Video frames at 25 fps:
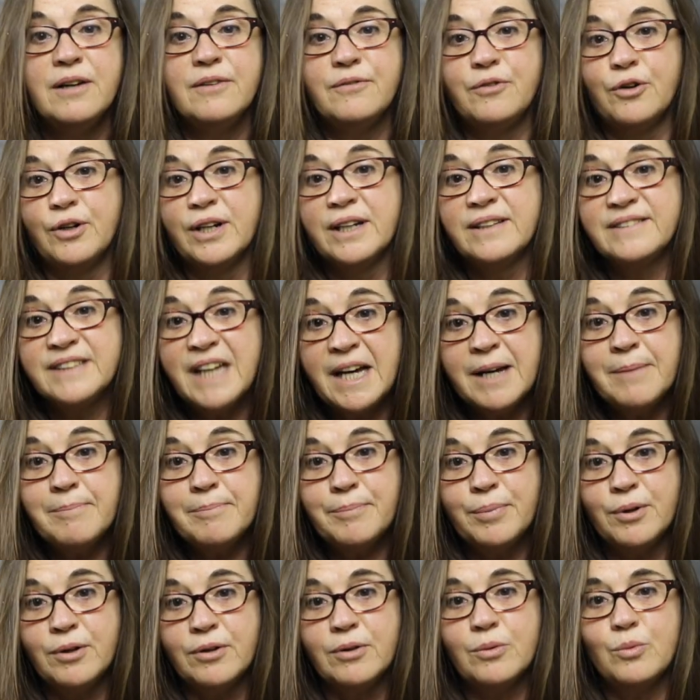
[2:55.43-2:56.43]
For
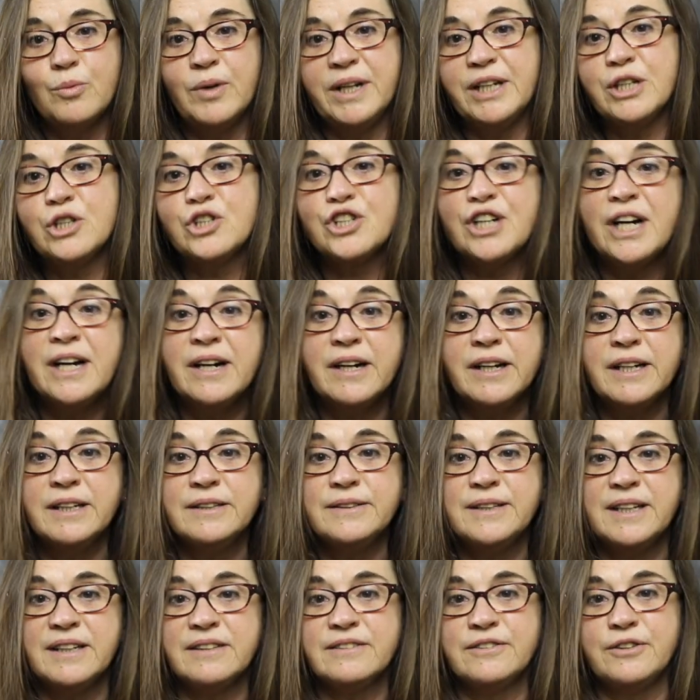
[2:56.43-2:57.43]
example, when a
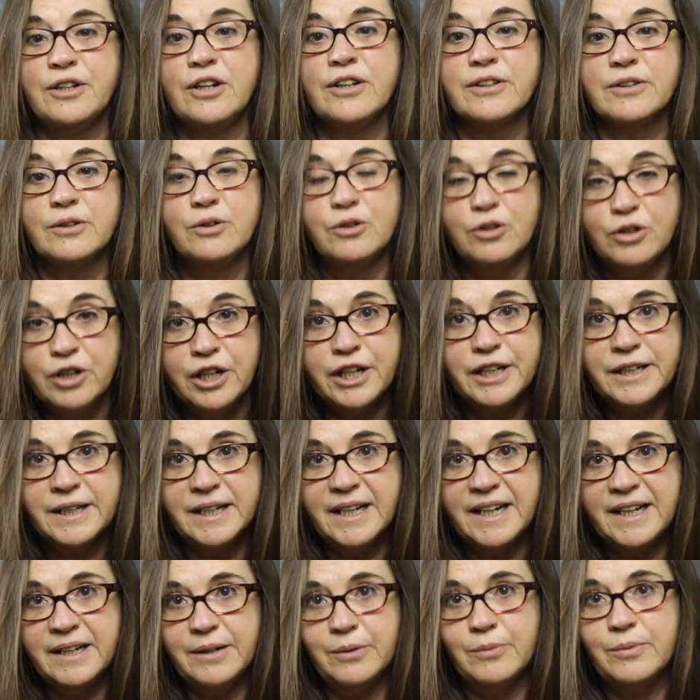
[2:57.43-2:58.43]
child does not learn
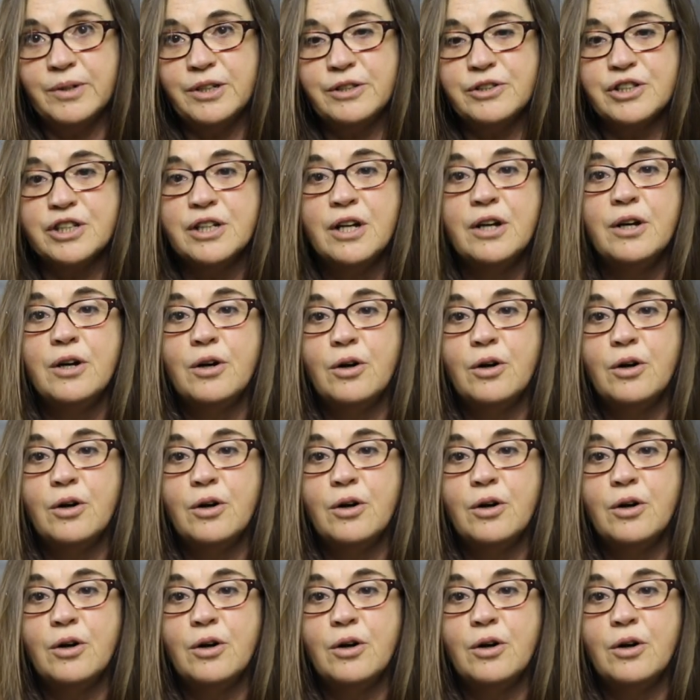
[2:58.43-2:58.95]
language,